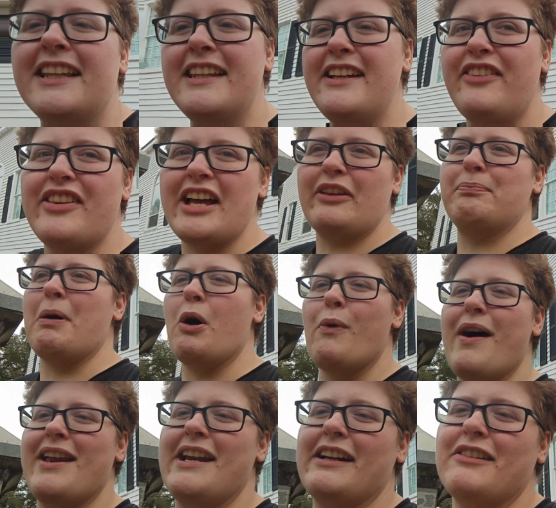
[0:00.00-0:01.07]
at least that's
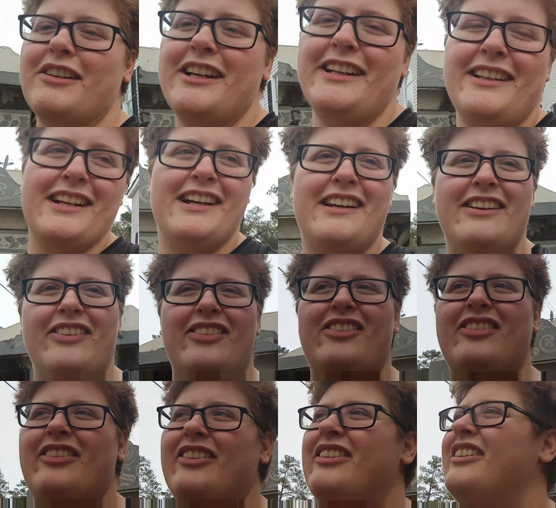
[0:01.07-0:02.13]
poetic, right,
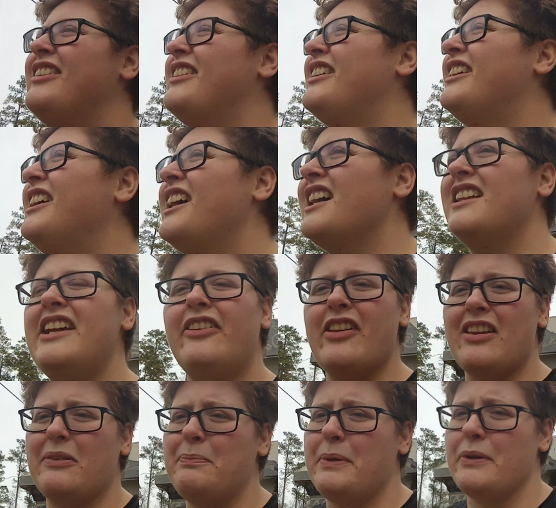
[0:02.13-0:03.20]
guys? At least
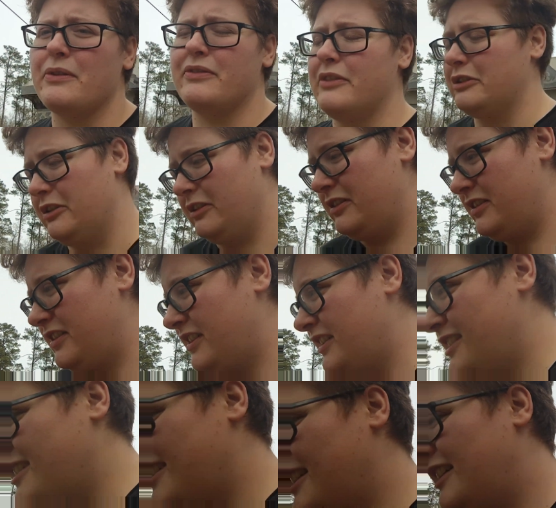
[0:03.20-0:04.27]
that's beautiful.
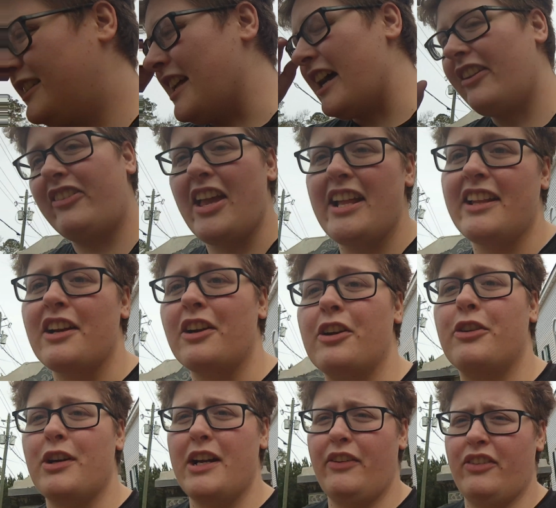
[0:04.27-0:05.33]
Not saying that her
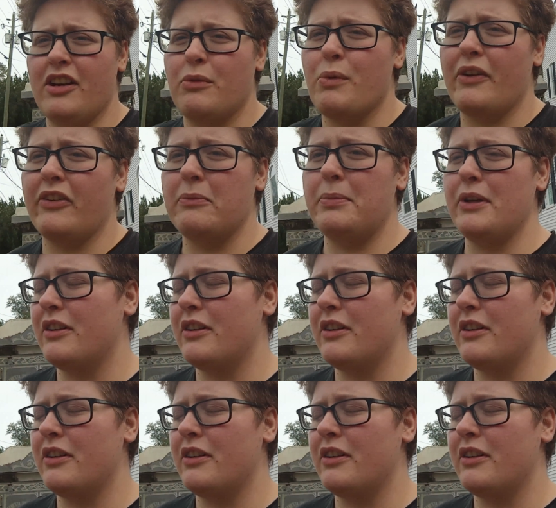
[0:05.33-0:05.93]
gravestone wasn't